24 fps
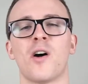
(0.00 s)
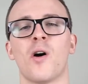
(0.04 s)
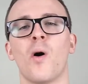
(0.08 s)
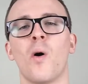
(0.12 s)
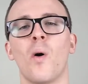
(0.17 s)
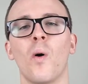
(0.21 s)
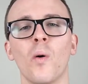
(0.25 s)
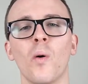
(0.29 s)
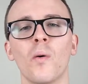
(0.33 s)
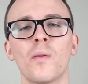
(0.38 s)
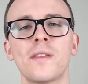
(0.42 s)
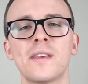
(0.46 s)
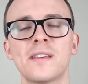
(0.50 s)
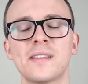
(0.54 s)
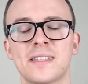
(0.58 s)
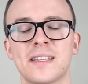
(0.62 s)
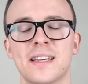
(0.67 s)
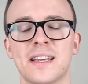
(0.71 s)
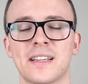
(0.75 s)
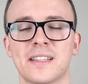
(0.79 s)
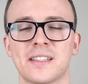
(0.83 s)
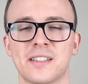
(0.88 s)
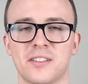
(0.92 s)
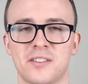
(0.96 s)
All these
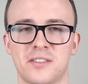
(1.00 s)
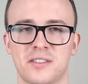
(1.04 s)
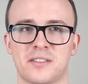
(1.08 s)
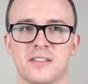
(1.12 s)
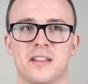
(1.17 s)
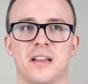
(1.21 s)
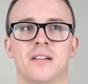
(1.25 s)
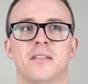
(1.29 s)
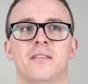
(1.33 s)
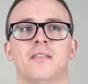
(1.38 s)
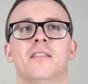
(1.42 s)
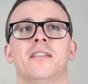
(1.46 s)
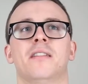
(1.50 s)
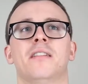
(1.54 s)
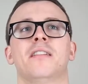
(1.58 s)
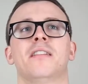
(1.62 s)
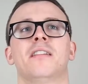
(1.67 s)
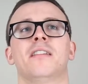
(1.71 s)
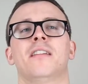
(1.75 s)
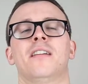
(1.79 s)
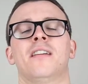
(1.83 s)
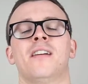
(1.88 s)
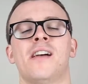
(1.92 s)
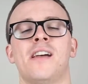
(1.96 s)
things just like,
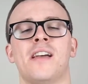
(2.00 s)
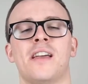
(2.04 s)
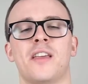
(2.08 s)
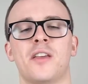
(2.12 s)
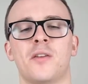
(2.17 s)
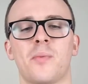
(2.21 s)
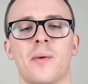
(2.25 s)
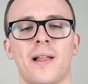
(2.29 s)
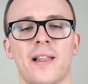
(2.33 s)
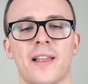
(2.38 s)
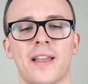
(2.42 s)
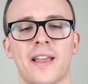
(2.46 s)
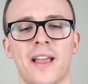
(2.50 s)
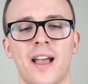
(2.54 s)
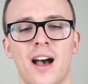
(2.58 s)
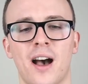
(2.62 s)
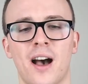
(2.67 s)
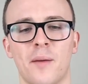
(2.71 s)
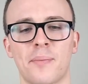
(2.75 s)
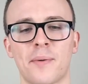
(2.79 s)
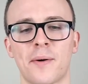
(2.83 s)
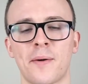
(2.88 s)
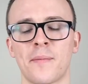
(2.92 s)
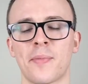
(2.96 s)
you're welling up.